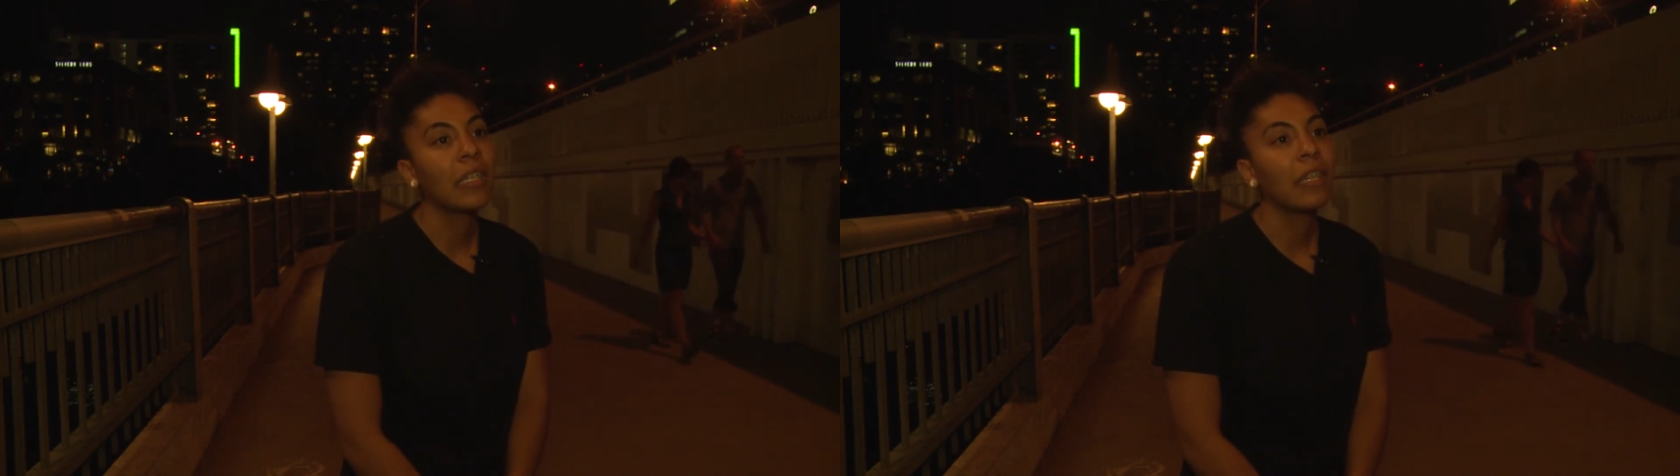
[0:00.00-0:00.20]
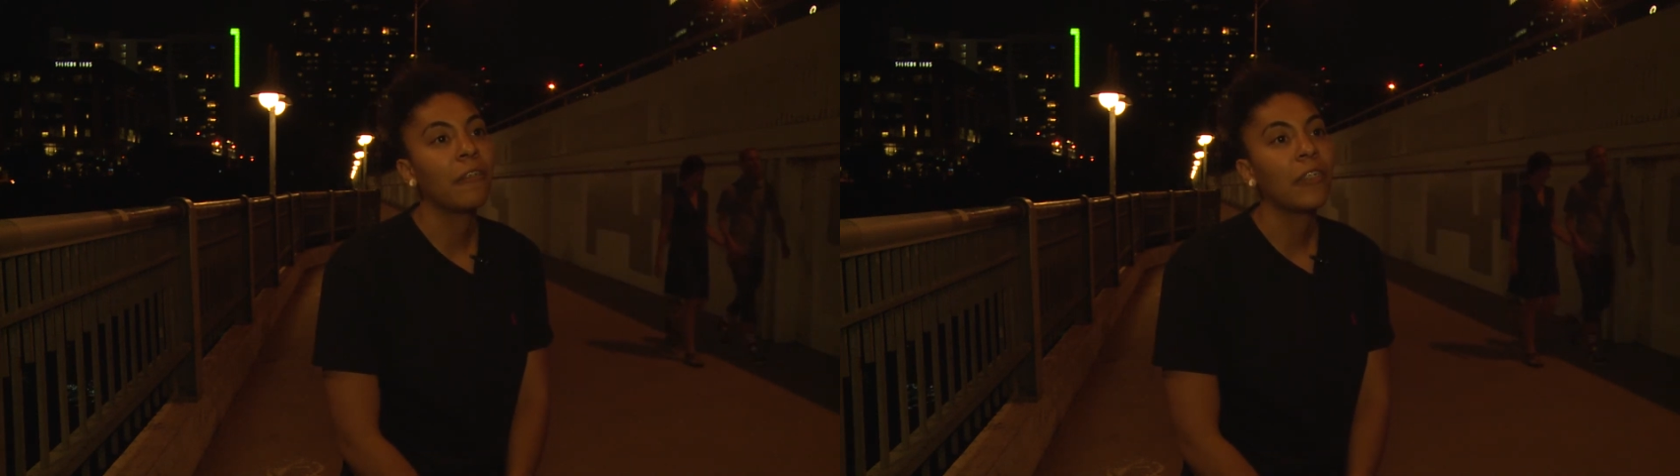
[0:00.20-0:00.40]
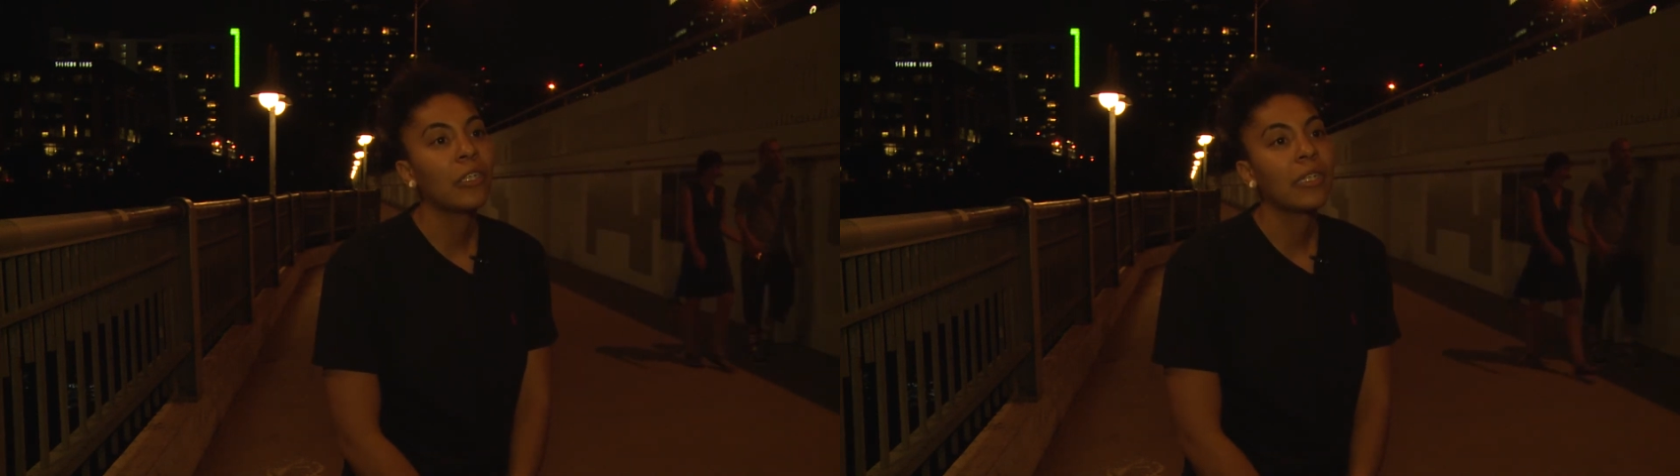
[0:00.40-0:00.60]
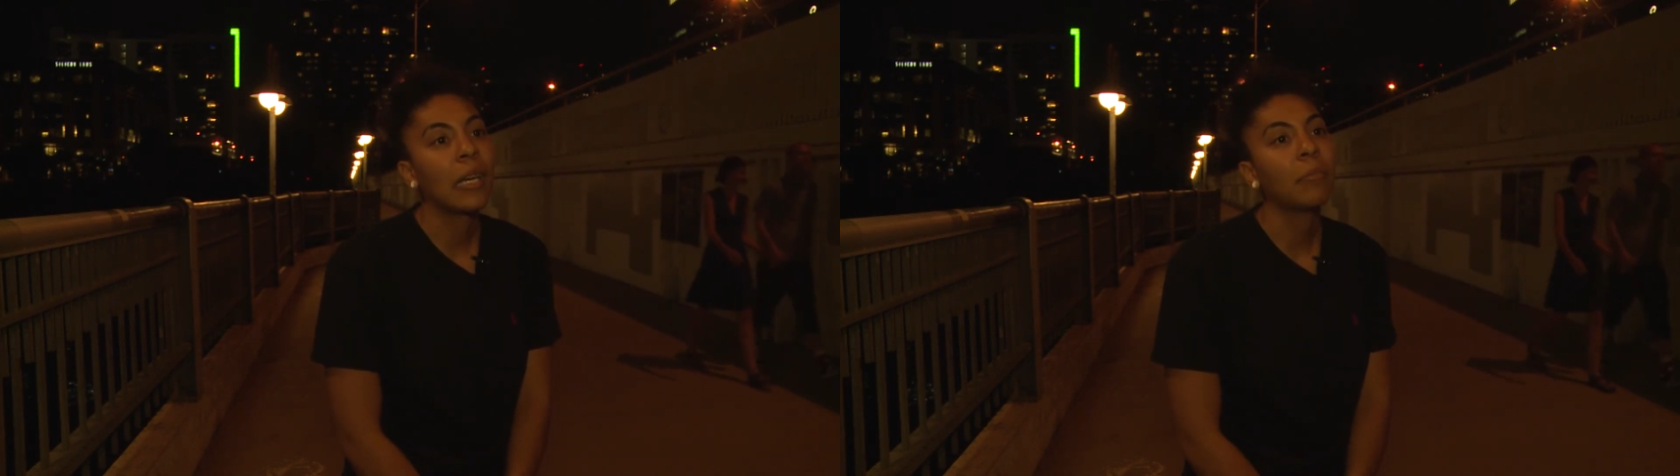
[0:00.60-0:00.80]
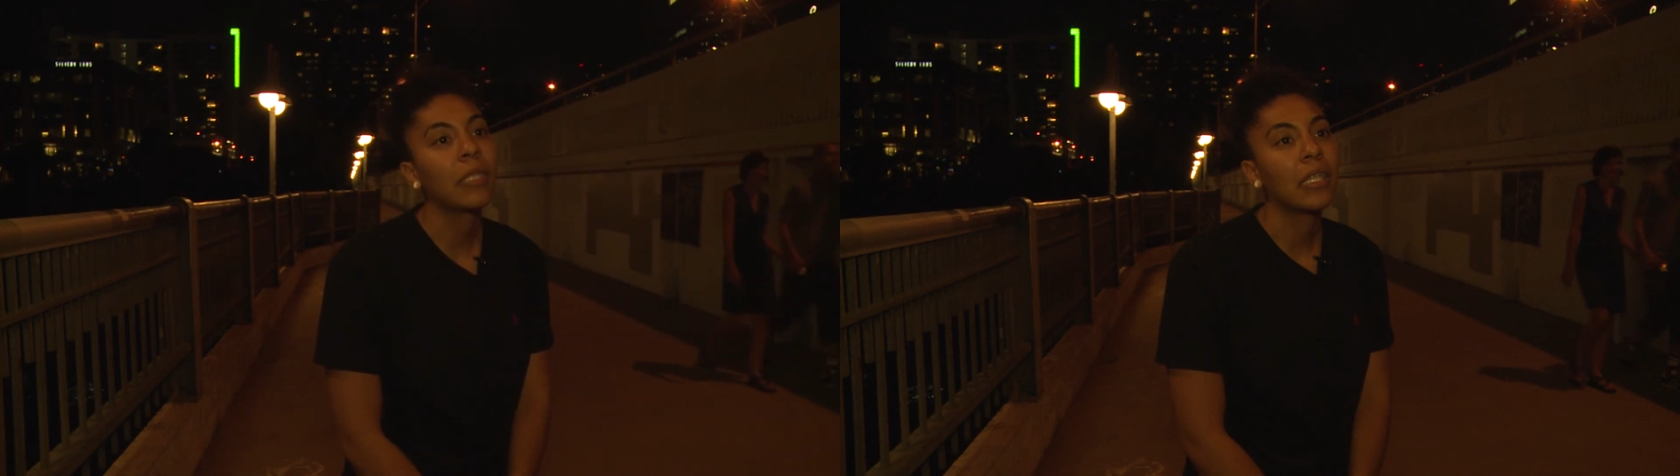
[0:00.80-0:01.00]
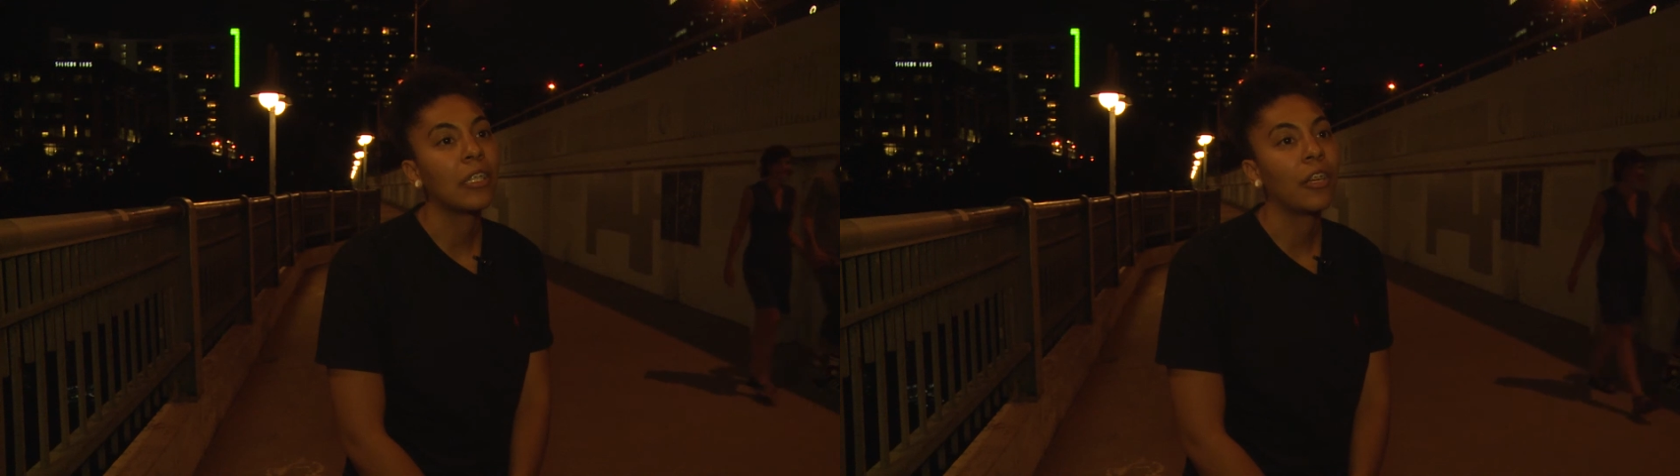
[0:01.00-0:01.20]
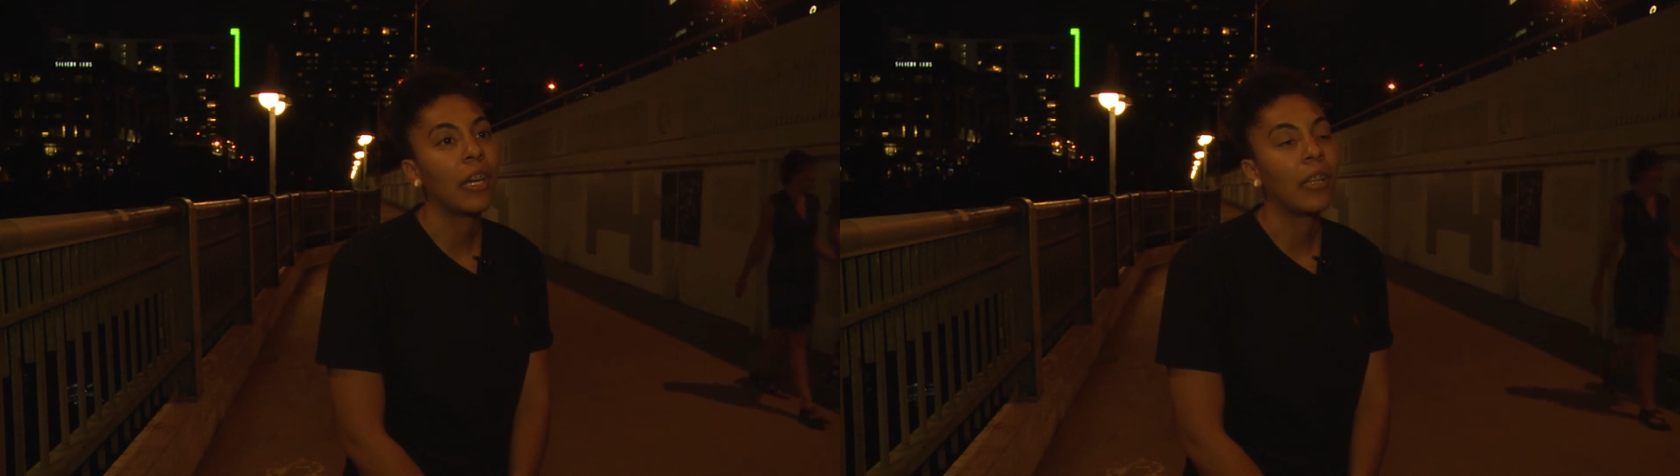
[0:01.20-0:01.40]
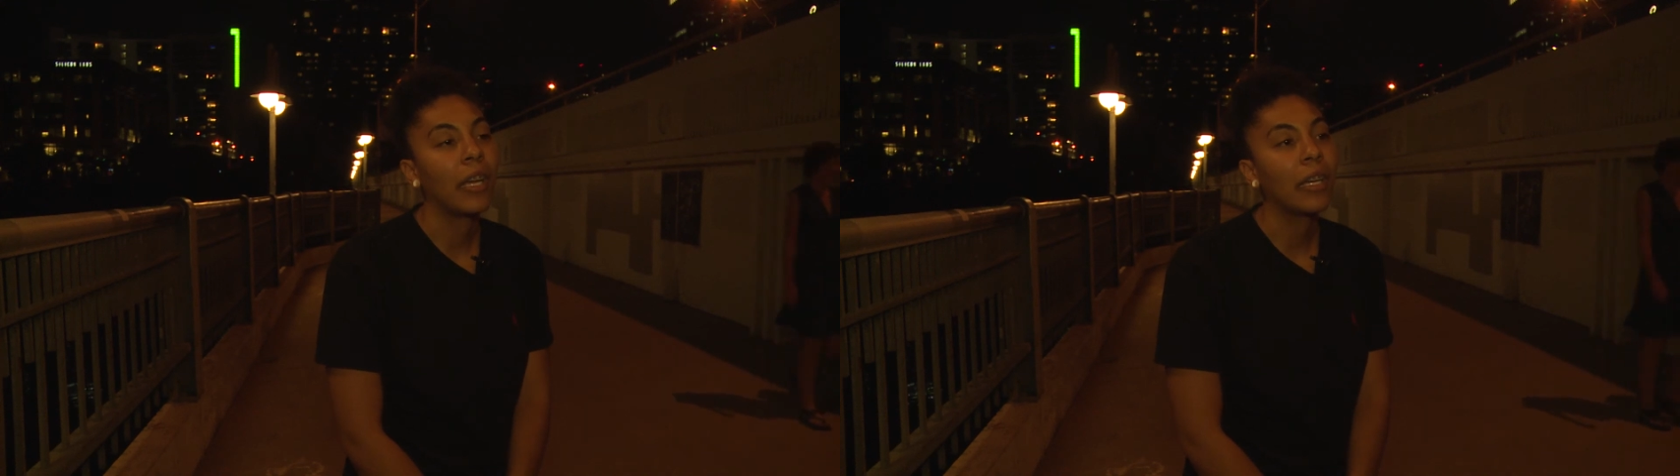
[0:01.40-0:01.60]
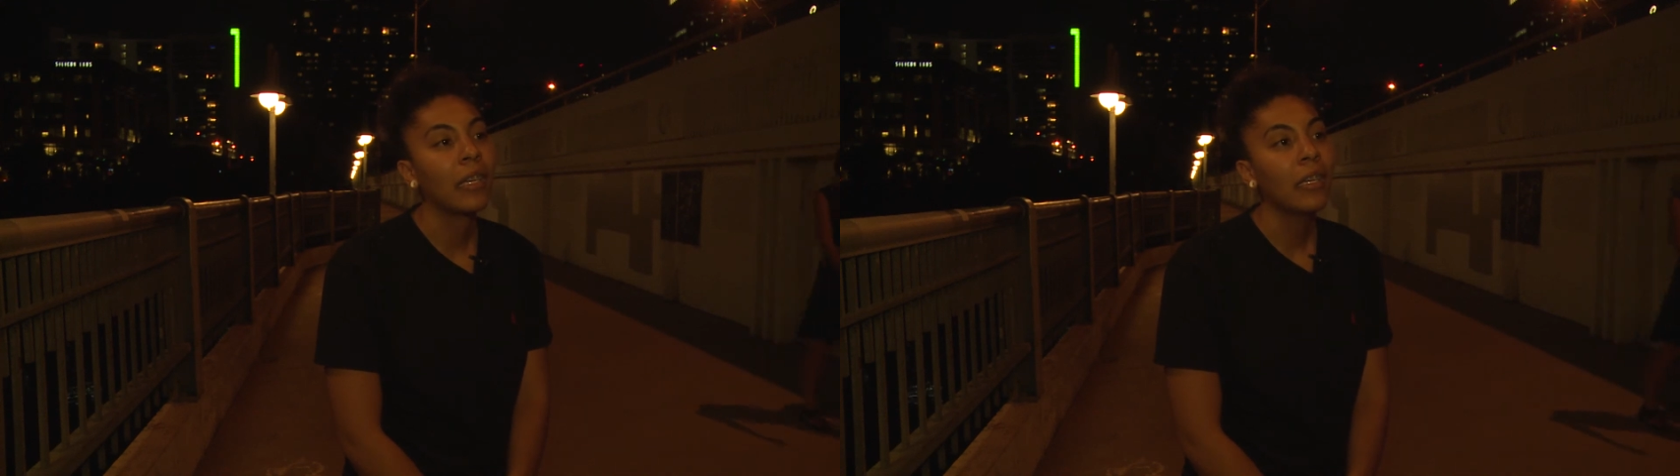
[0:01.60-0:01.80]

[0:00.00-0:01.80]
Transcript: and then if you accept it and you're not, like,